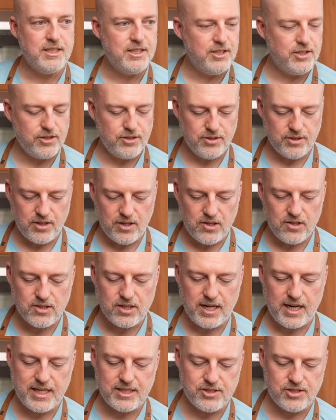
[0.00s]
You can do all
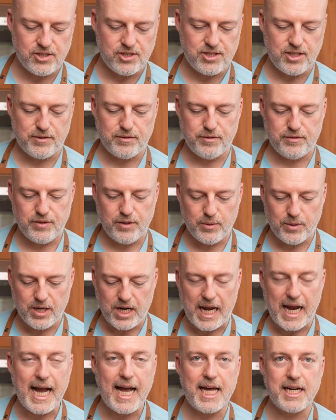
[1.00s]
kinds of stuff if you
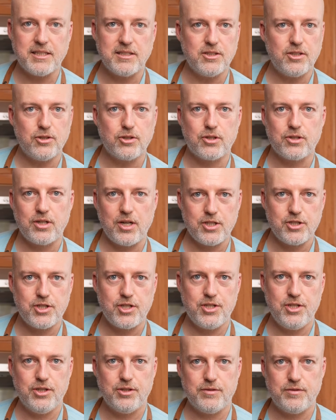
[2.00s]
want to add a little crunch
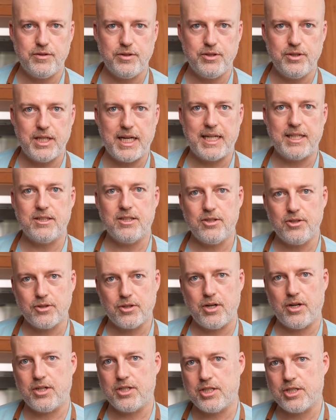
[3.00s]
to your food and a little
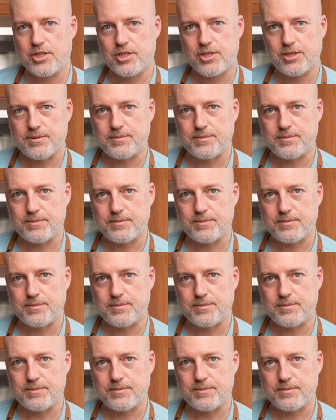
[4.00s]
garnish.